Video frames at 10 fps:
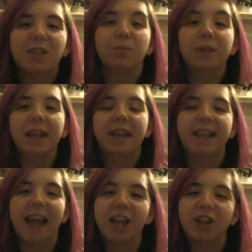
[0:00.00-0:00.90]
real
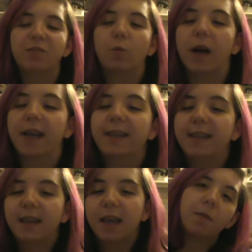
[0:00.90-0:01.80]
intention
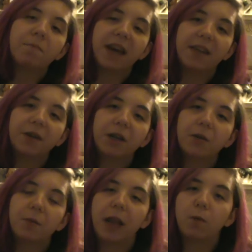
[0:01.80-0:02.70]
was. My
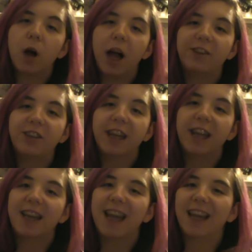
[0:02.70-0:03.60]
theory when I watch it,
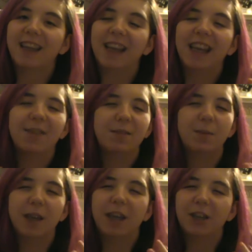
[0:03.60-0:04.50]
and that gives
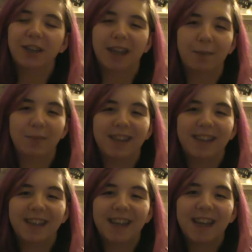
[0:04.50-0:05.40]
me creeps,